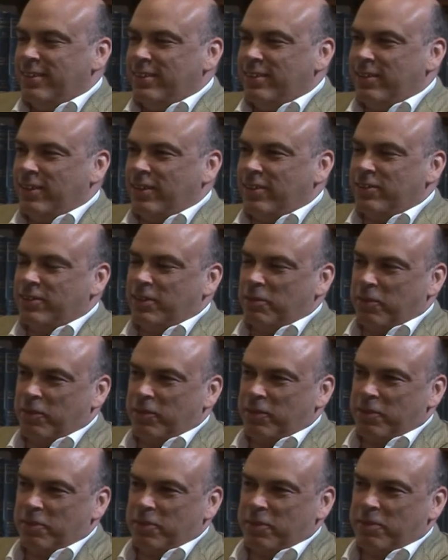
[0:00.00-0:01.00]
You know, some
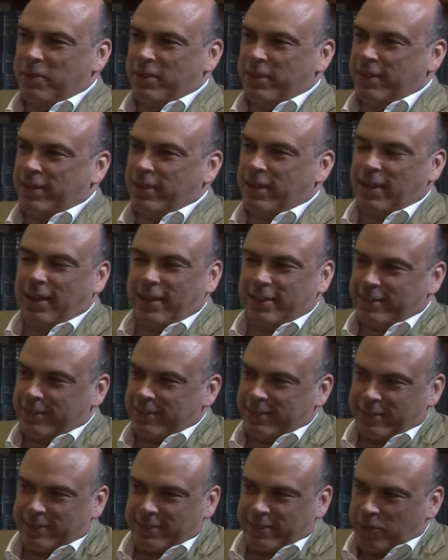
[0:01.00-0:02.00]
of them have been the
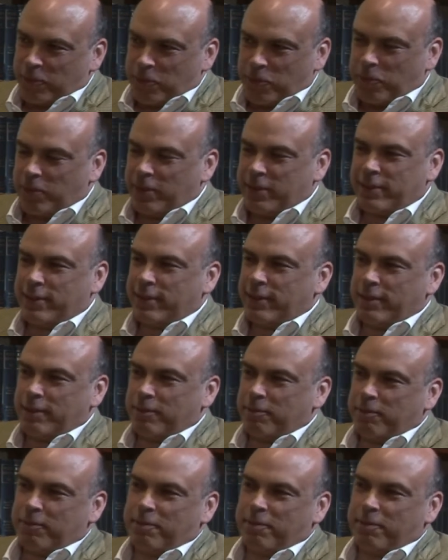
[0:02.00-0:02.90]
classics that you always hear